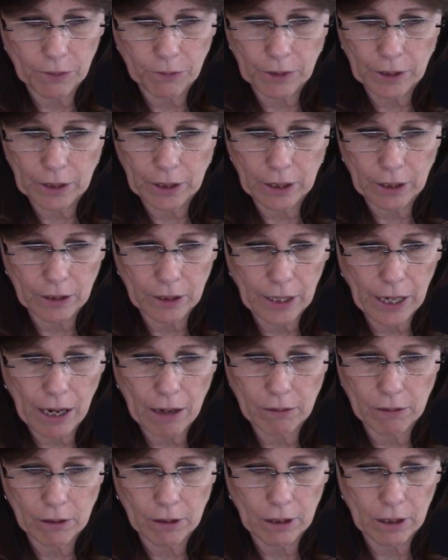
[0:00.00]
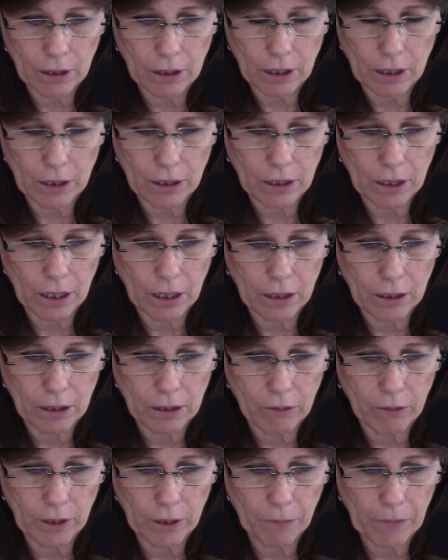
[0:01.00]
what they're touting that this thing
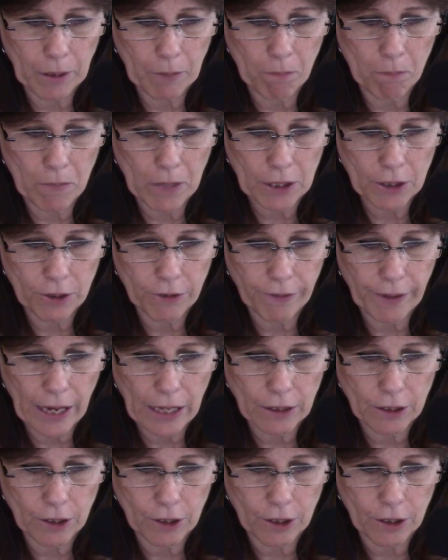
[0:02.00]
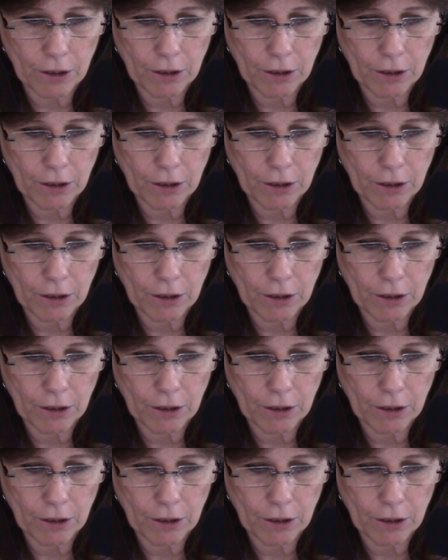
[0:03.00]
is going to be much okay. faster.